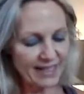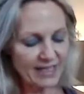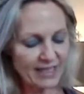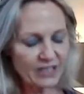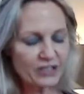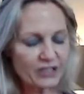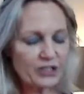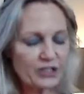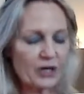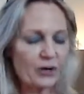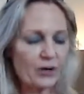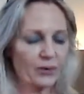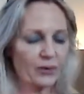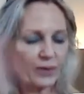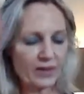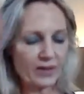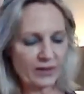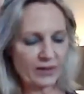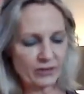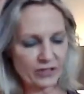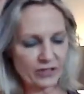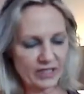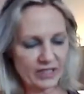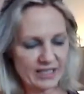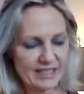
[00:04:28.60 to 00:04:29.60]
So
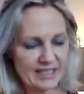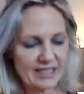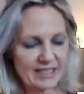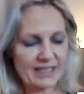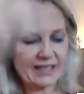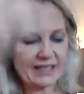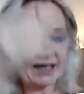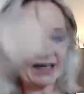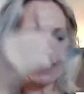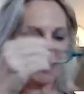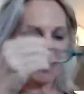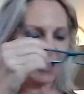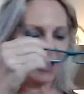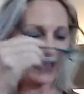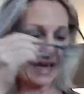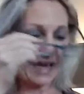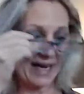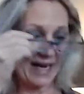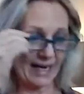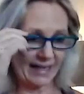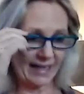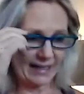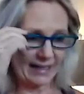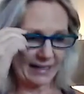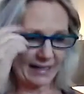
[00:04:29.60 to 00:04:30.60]
they're just
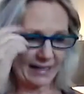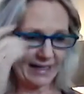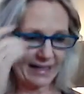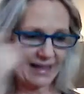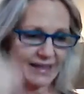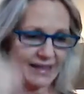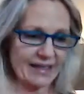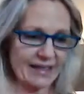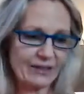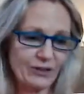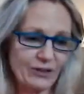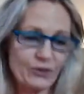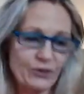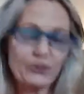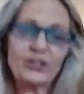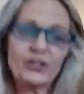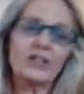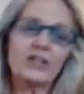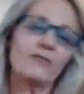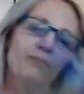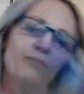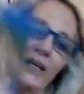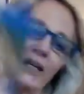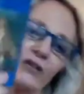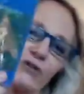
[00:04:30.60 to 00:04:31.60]
saying the illusion
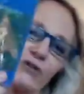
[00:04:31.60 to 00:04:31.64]
of being